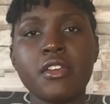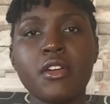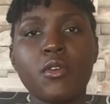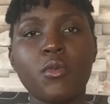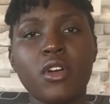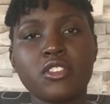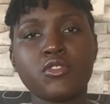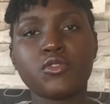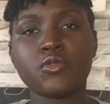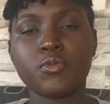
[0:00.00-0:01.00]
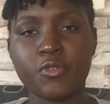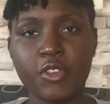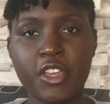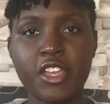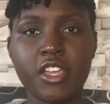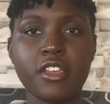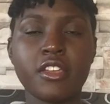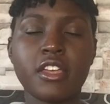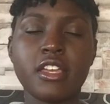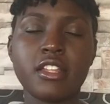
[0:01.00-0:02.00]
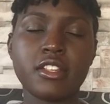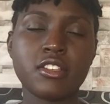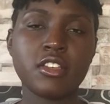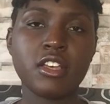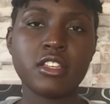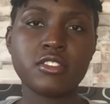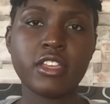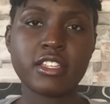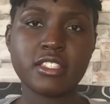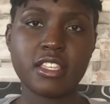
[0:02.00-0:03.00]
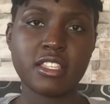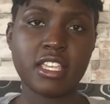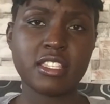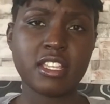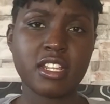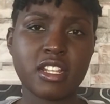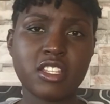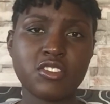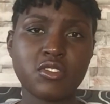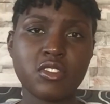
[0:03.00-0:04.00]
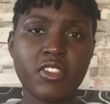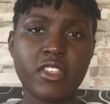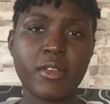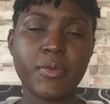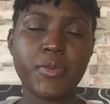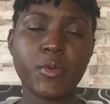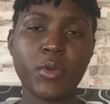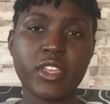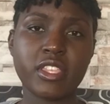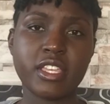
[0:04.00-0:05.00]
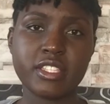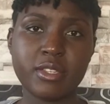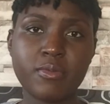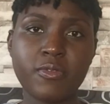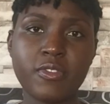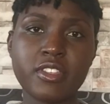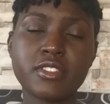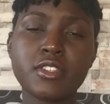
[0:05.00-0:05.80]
want to pray and exercise their religion in the way they deem fit.